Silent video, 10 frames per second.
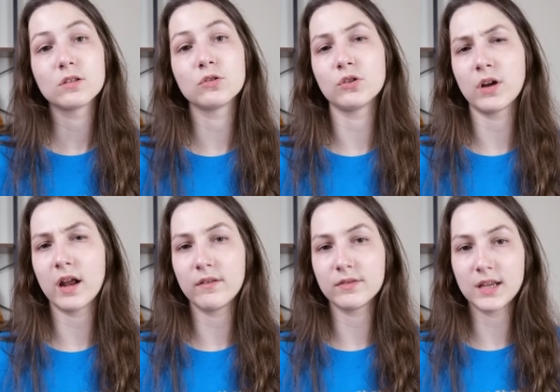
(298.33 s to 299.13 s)
so she'll
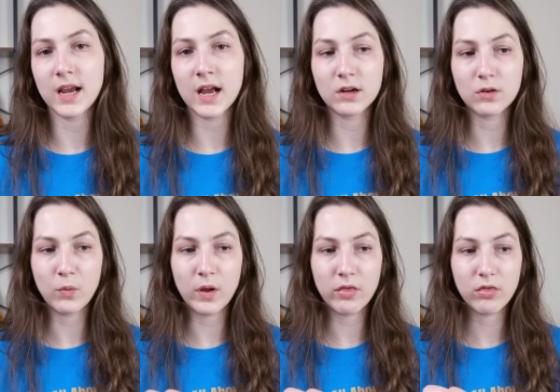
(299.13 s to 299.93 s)
kind of stand
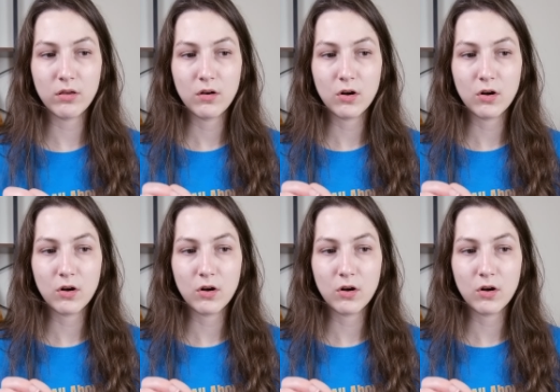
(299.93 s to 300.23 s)
with